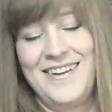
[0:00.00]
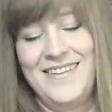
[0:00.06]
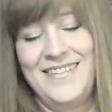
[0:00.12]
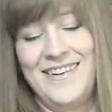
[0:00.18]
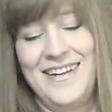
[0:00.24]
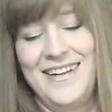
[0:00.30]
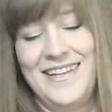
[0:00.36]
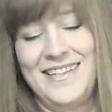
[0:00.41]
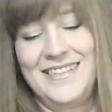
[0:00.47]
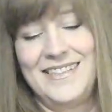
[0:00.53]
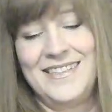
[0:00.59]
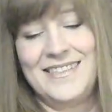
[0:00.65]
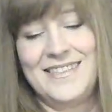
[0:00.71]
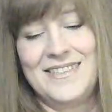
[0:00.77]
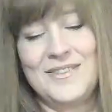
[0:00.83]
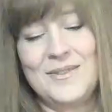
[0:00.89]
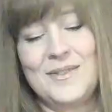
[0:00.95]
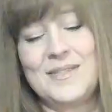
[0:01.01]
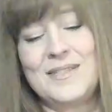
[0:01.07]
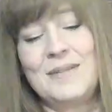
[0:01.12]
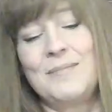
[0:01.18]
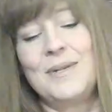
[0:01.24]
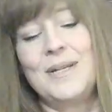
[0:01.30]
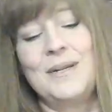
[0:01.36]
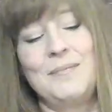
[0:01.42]
All right, so
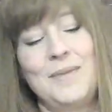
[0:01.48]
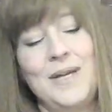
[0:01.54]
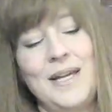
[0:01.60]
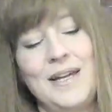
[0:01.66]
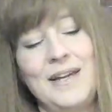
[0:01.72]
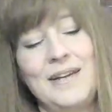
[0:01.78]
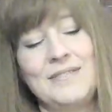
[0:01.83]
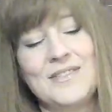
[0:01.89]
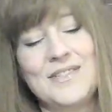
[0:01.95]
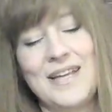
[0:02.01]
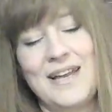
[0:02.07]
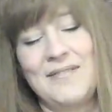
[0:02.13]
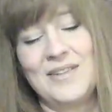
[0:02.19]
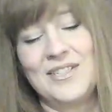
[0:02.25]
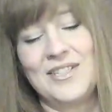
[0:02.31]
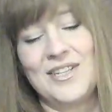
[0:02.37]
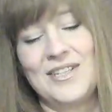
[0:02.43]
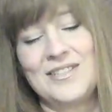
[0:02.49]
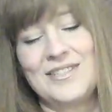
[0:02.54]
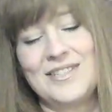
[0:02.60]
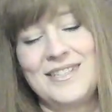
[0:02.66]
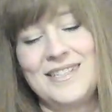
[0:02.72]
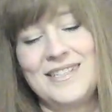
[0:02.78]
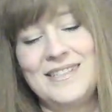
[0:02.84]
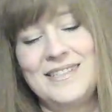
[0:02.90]
somebody may have
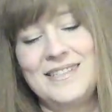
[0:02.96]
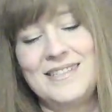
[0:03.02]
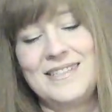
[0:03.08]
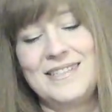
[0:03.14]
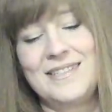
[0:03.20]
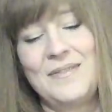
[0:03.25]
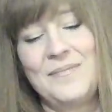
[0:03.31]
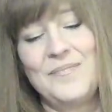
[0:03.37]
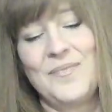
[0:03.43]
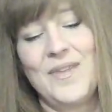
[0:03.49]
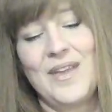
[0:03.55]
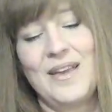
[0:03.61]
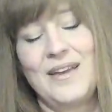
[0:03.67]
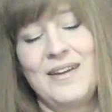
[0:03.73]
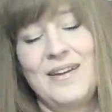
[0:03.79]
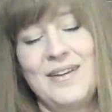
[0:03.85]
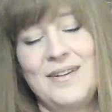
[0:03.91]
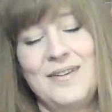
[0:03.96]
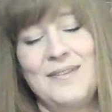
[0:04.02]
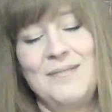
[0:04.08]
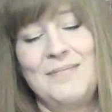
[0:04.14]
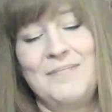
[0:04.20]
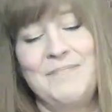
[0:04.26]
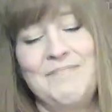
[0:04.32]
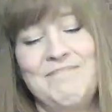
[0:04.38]
sabotaged this.
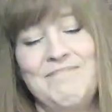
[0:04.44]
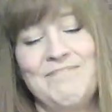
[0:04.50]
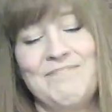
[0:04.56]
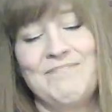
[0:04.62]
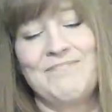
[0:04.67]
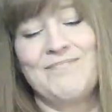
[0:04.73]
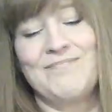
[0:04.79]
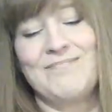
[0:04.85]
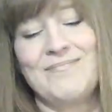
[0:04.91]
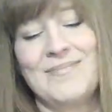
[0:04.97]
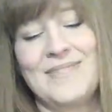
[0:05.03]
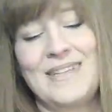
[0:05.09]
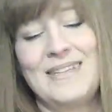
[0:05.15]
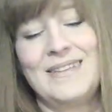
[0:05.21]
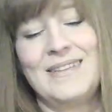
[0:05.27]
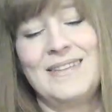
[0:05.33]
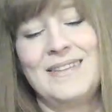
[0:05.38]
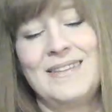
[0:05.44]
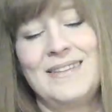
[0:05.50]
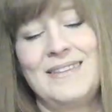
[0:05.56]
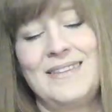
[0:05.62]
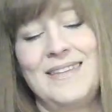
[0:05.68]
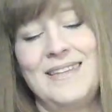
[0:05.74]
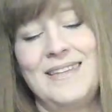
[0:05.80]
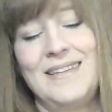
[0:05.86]
Um,
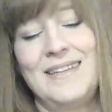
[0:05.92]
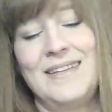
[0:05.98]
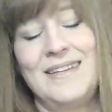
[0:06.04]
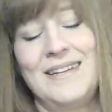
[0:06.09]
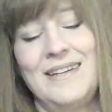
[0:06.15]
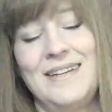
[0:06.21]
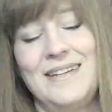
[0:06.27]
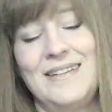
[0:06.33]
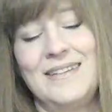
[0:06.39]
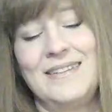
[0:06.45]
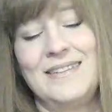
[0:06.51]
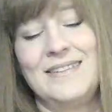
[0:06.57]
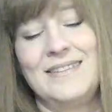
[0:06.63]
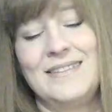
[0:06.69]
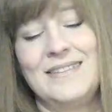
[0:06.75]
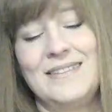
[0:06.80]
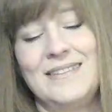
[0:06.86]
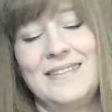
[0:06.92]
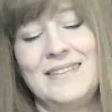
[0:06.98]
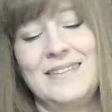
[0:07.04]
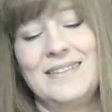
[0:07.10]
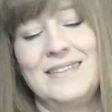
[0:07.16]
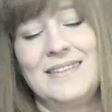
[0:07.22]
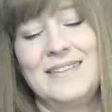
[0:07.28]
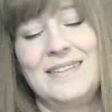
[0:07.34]
yeah,
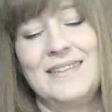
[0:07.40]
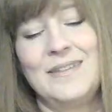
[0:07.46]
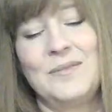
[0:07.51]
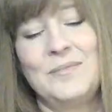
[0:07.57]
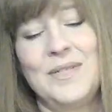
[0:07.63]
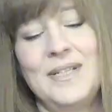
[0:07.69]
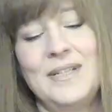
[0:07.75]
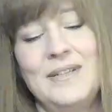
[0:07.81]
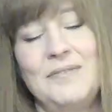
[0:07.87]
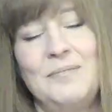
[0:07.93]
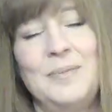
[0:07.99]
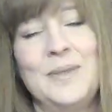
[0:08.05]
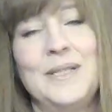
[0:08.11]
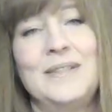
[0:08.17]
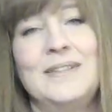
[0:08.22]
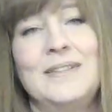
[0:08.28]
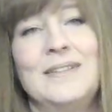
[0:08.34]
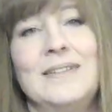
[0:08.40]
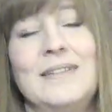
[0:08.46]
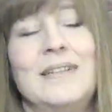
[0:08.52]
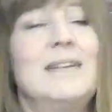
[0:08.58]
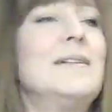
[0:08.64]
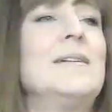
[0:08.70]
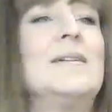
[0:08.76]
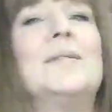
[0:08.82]
they may have been
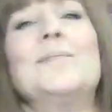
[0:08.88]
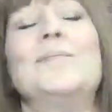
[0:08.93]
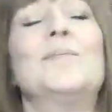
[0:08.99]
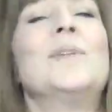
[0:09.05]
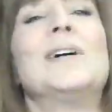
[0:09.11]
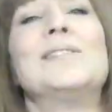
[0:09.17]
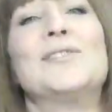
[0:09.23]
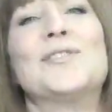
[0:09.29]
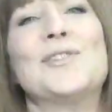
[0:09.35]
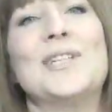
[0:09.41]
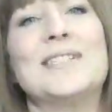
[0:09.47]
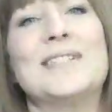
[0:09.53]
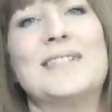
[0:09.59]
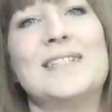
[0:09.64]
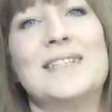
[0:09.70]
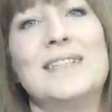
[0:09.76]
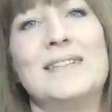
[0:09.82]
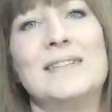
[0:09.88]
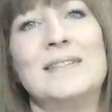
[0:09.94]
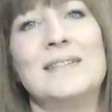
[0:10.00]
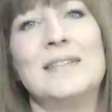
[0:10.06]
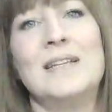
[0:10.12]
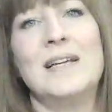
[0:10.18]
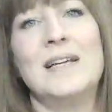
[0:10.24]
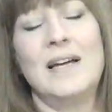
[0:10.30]
um, not trusting
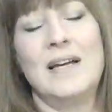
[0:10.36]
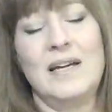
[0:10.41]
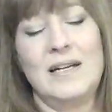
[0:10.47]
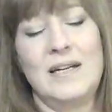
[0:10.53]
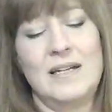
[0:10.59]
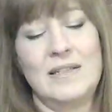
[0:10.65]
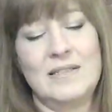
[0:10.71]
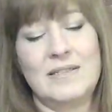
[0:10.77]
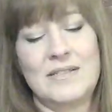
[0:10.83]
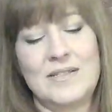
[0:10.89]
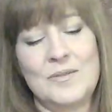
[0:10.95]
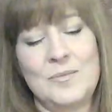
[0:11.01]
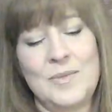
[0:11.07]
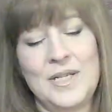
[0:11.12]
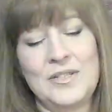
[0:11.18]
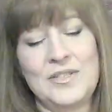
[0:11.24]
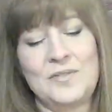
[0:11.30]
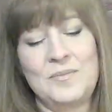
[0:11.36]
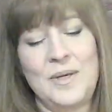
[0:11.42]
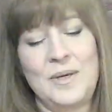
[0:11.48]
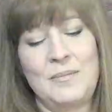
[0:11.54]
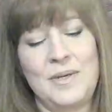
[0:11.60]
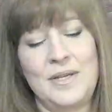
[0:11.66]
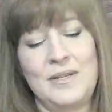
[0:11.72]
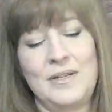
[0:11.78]
uh, so much,
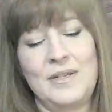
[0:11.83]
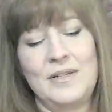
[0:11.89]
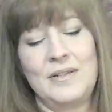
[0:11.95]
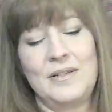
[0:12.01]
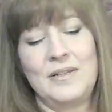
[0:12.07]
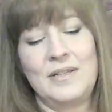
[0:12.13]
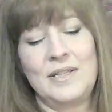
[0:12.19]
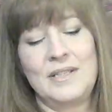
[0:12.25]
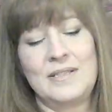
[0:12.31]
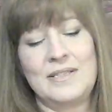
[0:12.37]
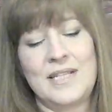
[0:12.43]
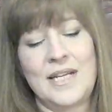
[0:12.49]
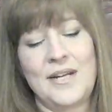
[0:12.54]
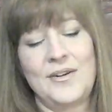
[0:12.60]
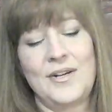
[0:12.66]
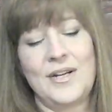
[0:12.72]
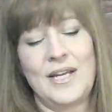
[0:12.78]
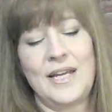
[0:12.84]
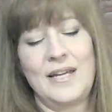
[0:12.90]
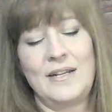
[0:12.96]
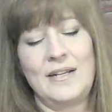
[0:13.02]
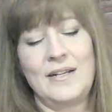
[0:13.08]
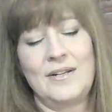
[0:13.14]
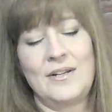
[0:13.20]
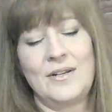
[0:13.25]
maybe
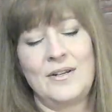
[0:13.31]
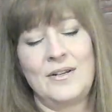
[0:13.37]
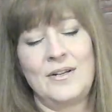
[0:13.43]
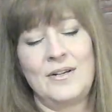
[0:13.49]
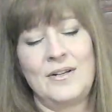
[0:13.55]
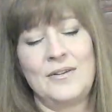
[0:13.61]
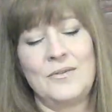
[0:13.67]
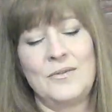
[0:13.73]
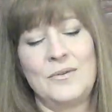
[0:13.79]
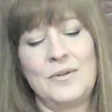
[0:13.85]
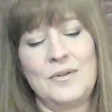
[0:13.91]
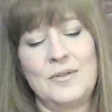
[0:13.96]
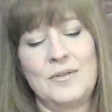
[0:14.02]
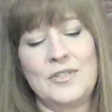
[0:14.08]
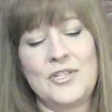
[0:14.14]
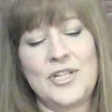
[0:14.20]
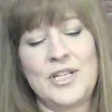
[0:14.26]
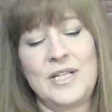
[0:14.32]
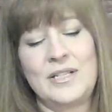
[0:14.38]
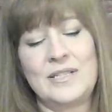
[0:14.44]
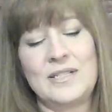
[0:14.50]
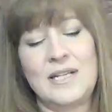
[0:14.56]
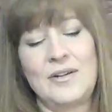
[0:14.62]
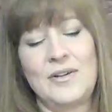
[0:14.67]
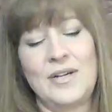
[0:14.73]
interrogated her or she
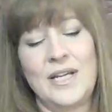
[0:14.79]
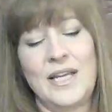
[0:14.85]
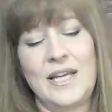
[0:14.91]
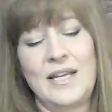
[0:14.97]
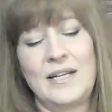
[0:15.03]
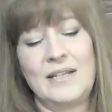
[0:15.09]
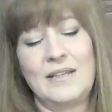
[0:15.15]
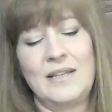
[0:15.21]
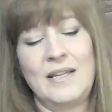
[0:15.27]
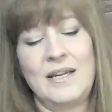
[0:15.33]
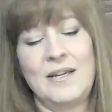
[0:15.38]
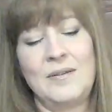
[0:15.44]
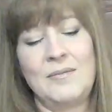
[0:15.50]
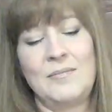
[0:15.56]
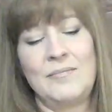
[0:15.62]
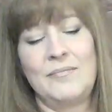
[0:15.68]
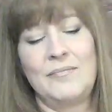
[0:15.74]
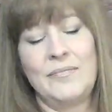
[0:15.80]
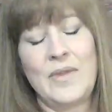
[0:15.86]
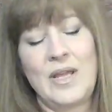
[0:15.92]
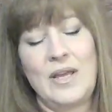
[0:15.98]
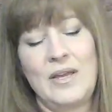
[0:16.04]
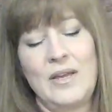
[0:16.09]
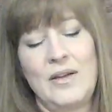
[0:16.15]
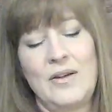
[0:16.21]
interrogated them
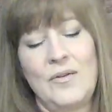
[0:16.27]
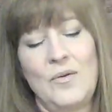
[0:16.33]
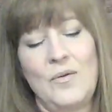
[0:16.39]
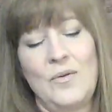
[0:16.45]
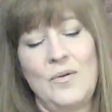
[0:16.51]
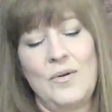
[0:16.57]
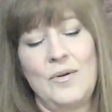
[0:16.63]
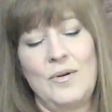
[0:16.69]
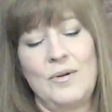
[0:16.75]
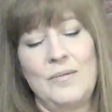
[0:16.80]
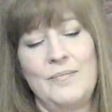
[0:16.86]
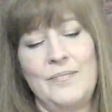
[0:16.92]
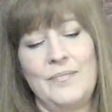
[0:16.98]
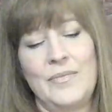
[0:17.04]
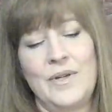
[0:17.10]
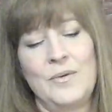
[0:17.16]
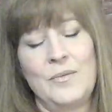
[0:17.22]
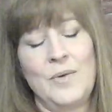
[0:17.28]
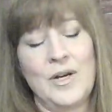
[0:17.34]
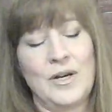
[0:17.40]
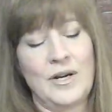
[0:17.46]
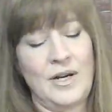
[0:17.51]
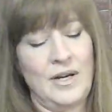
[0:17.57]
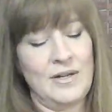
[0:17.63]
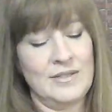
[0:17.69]
or they're
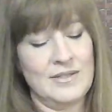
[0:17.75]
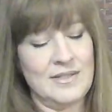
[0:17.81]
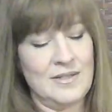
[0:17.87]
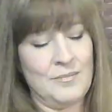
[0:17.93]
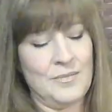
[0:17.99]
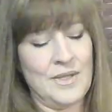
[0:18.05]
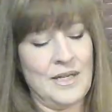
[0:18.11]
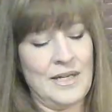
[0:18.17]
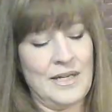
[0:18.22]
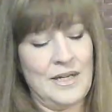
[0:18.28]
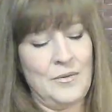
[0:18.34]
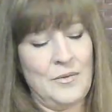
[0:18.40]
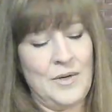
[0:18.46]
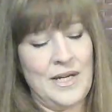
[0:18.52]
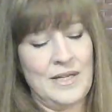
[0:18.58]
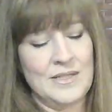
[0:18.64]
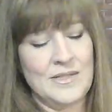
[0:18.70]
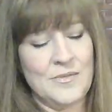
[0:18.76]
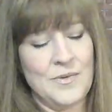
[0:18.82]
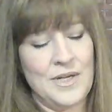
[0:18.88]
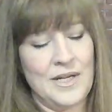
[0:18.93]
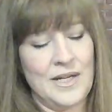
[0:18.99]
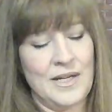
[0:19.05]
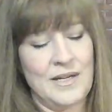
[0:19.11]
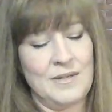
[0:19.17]
working on something anyways
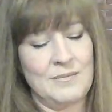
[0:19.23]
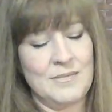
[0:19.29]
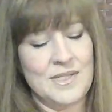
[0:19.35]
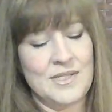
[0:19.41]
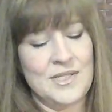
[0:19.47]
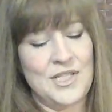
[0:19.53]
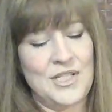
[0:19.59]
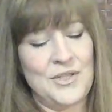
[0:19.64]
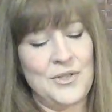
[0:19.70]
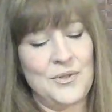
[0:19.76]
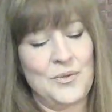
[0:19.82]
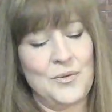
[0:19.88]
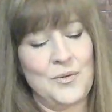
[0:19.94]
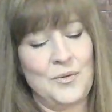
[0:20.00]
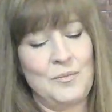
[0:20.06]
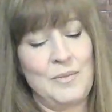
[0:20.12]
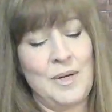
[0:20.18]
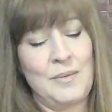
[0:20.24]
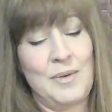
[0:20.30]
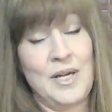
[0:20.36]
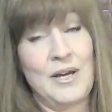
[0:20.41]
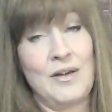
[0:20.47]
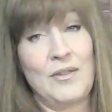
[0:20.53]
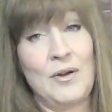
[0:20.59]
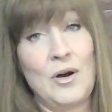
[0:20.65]
when it comes to
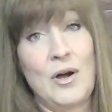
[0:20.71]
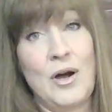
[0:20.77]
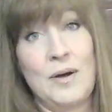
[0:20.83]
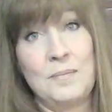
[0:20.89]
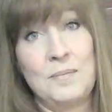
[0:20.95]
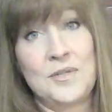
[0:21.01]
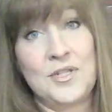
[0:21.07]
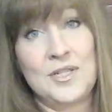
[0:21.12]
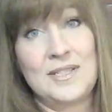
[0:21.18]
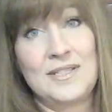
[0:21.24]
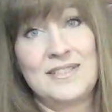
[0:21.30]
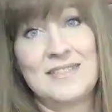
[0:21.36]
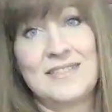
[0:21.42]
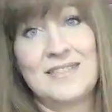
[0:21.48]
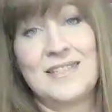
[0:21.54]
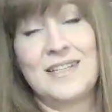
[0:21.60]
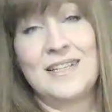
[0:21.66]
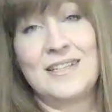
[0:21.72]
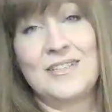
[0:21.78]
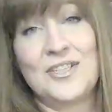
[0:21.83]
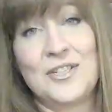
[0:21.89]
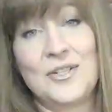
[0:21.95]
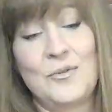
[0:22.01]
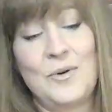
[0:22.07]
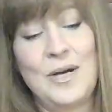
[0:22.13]
maybe other options that
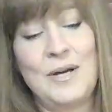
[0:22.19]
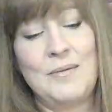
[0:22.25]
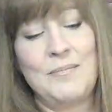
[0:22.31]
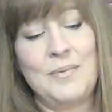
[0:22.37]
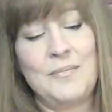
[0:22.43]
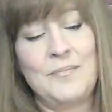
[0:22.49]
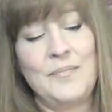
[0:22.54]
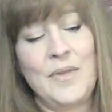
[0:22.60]
show up.